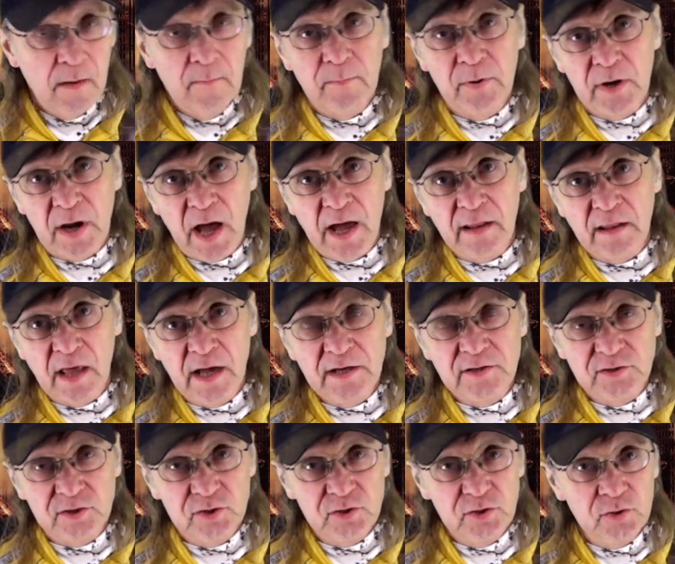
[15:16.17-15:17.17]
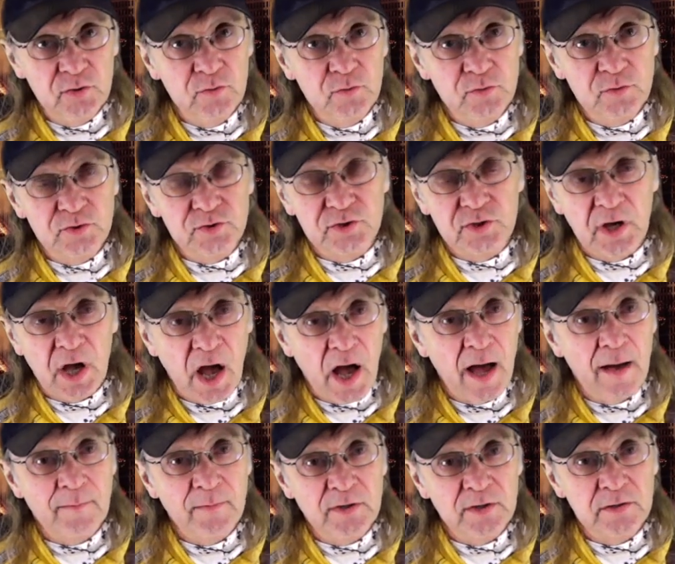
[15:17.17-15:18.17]
But I like to use
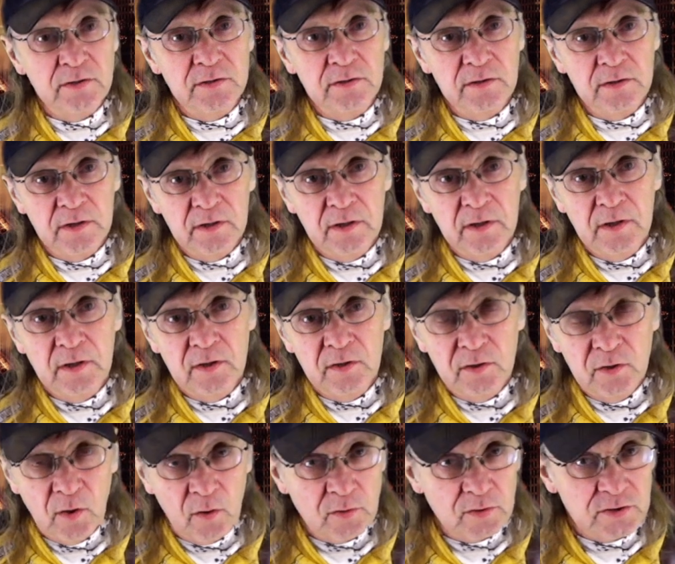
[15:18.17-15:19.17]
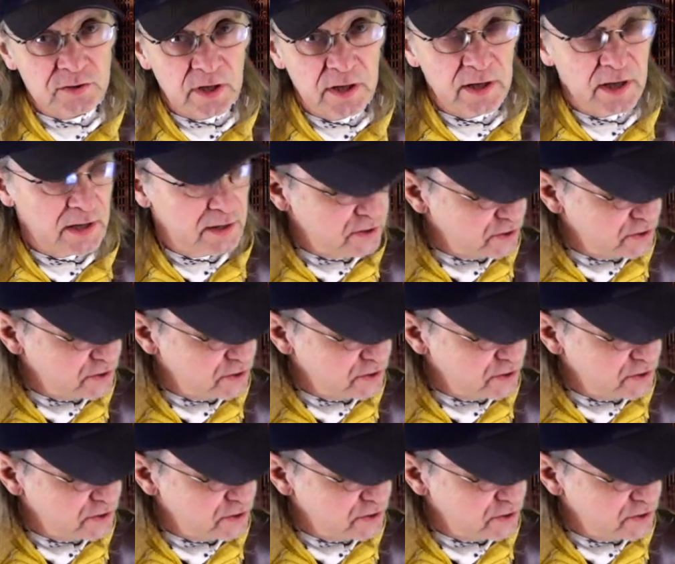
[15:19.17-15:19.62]
common notes, like I